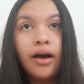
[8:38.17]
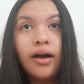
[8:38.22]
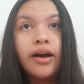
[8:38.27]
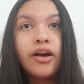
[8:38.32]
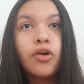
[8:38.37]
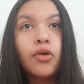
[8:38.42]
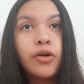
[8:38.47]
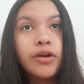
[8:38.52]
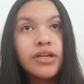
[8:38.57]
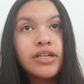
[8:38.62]

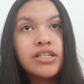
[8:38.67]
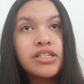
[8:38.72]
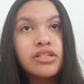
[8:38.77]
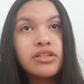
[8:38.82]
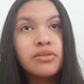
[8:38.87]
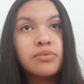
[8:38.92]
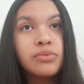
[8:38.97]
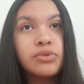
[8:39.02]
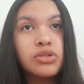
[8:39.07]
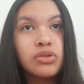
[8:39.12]
according to
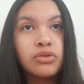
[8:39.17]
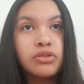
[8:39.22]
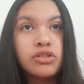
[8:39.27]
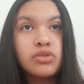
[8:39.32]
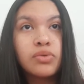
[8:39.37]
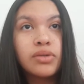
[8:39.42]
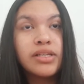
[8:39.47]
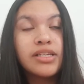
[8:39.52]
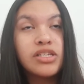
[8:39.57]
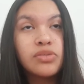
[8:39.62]
results
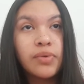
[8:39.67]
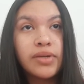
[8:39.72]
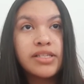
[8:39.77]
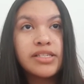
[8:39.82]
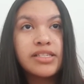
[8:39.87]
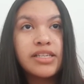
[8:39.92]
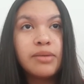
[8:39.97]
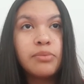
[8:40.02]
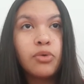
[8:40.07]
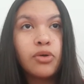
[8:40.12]
released
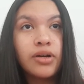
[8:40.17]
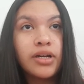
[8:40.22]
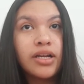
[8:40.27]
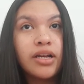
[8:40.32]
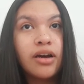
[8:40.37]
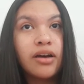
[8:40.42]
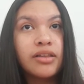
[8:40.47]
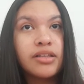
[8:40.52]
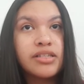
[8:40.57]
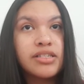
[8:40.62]
Wednesday morning
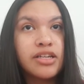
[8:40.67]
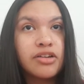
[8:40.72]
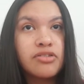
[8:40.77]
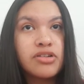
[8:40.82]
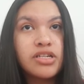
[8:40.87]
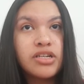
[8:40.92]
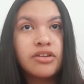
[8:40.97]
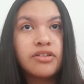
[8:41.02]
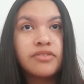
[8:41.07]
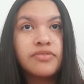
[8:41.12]
on the
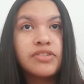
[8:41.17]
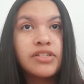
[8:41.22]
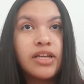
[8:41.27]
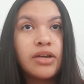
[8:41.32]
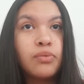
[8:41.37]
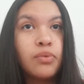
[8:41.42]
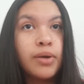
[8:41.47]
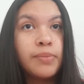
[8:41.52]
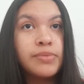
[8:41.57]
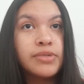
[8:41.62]
Secretary of State
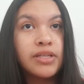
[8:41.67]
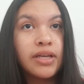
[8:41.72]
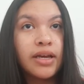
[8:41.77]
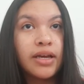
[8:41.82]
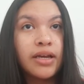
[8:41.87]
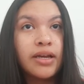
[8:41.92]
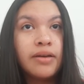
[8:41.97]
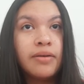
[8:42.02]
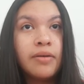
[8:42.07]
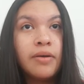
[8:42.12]

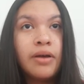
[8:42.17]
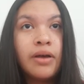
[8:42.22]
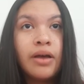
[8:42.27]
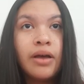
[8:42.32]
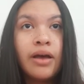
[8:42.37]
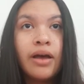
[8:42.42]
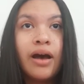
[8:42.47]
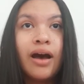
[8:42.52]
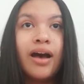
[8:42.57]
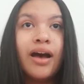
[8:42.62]
website.
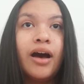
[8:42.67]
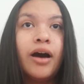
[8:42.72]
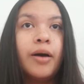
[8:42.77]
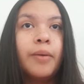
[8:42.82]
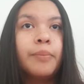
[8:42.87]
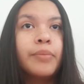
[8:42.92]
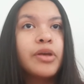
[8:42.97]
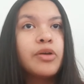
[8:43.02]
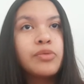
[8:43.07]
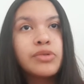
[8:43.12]

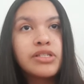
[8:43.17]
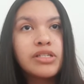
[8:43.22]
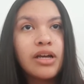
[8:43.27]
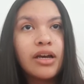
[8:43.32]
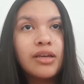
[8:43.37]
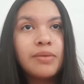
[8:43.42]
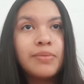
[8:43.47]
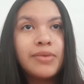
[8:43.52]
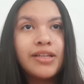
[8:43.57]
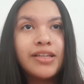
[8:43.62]
Um, it was not
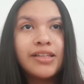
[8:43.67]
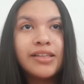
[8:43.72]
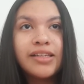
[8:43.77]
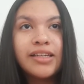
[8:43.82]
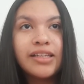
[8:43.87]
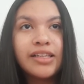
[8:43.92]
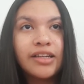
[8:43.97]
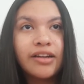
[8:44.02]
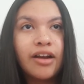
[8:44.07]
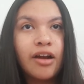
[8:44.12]
immediately
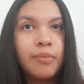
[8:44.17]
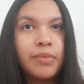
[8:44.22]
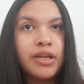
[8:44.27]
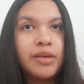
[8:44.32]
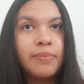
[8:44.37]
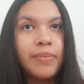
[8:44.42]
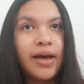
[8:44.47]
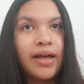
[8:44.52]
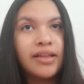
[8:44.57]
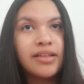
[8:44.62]
clear how many
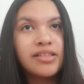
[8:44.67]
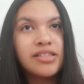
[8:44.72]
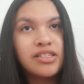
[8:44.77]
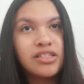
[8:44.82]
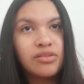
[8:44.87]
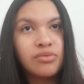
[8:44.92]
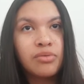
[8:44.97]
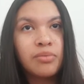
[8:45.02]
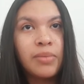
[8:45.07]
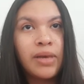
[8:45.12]
ballots
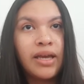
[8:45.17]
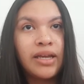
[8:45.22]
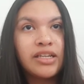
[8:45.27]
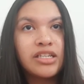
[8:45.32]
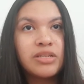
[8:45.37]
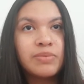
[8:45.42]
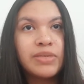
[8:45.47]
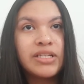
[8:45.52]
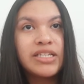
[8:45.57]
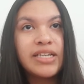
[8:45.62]
still remained
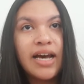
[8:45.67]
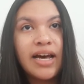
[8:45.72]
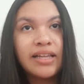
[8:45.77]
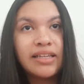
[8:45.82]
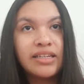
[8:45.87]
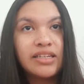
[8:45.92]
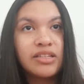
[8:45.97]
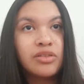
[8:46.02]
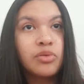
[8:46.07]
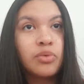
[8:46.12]
to be
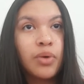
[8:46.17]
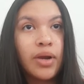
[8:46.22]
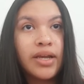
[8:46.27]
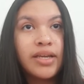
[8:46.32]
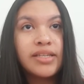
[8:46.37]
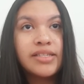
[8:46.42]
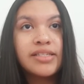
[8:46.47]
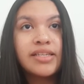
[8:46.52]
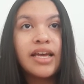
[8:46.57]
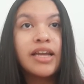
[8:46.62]
tallied in the
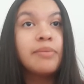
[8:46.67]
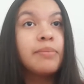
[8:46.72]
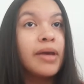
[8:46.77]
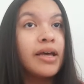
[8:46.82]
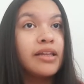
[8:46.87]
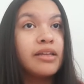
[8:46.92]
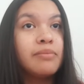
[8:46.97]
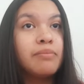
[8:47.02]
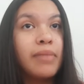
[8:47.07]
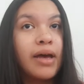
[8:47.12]
race, and mail
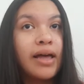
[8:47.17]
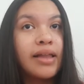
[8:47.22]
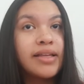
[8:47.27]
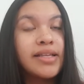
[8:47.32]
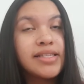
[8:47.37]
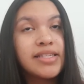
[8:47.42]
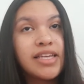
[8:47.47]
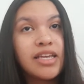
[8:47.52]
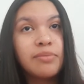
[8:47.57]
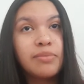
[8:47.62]
in
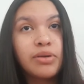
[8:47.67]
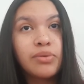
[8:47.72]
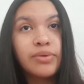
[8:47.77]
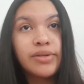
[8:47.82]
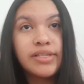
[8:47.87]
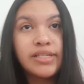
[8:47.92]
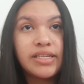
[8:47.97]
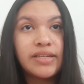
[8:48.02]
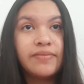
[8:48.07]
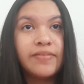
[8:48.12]
ballots can be
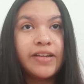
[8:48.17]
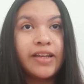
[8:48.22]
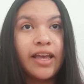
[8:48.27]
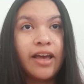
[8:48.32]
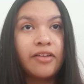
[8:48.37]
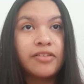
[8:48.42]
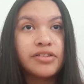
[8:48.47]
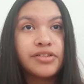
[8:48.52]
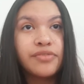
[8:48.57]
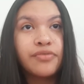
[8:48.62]
received and
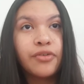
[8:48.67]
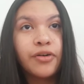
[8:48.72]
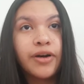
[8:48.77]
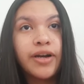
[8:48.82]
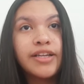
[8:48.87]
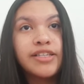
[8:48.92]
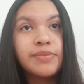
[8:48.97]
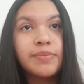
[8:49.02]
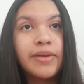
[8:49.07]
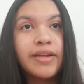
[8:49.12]
counted for
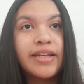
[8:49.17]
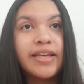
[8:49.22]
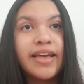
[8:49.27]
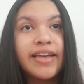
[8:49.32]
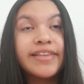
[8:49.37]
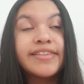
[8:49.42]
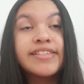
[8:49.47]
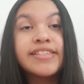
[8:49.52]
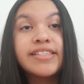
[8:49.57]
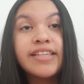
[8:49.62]
as many
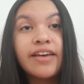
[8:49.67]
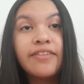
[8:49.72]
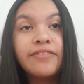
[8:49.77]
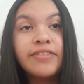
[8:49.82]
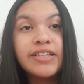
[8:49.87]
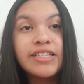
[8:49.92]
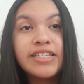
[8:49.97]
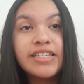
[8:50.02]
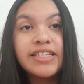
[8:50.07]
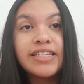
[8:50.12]
as
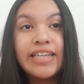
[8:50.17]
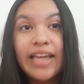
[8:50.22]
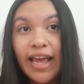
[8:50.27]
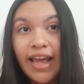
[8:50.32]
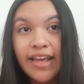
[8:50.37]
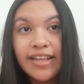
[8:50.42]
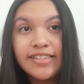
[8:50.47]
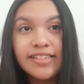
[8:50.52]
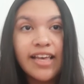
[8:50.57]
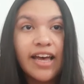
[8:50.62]
17
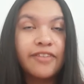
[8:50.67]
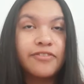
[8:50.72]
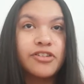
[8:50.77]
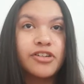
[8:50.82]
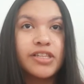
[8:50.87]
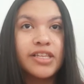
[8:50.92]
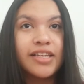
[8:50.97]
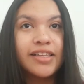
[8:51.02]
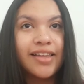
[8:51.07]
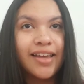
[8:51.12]
days after
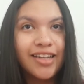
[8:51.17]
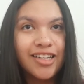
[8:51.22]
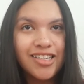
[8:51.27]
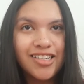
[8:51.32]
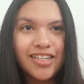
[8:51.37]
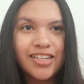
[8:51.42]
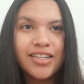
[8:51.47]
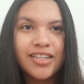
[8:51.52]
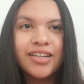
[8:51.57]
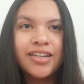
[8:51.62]
the
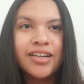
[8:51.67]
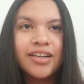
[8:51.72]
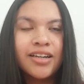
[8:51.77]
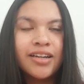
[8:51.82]
election.